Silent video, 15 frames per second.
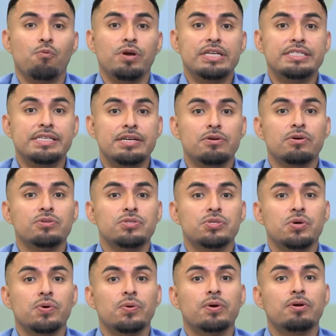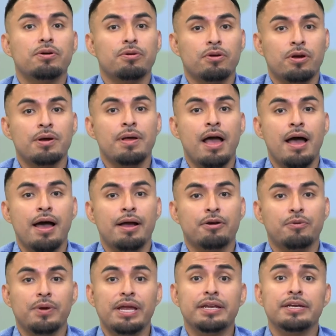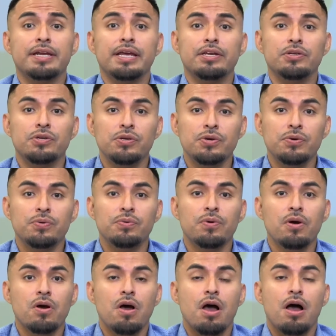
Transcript: We did also created a new